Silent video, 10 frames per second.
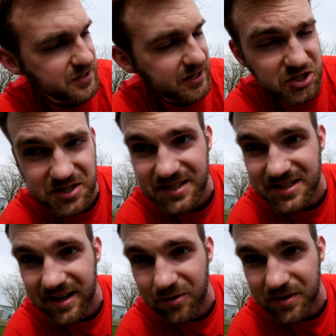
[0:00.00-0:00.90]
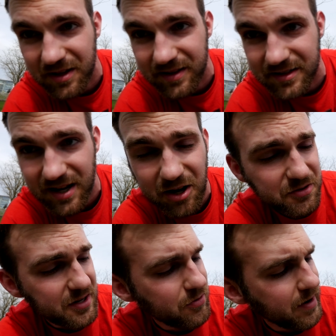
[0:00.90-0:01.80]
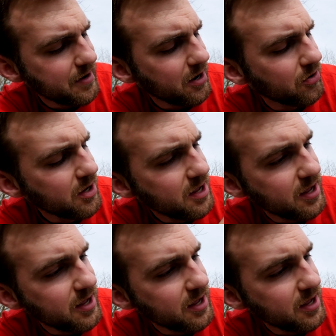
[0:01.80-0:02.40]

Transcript: HTCs and everything that's out there right now.